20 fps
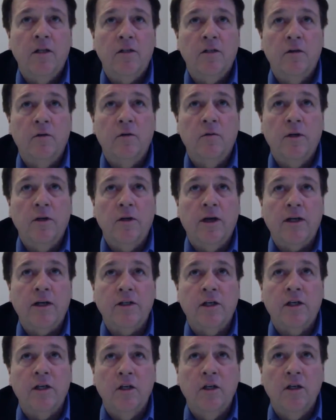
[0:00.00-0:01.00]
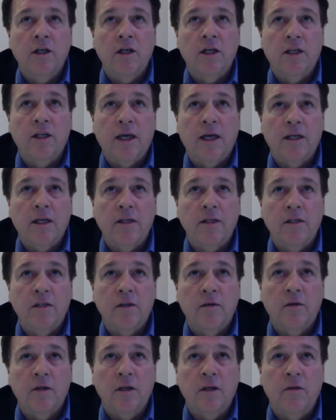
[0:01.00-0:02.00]
So when you actually look at that,
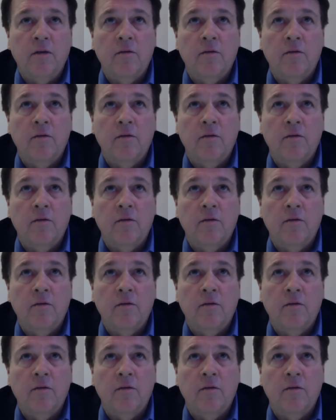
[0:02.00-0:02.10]
so,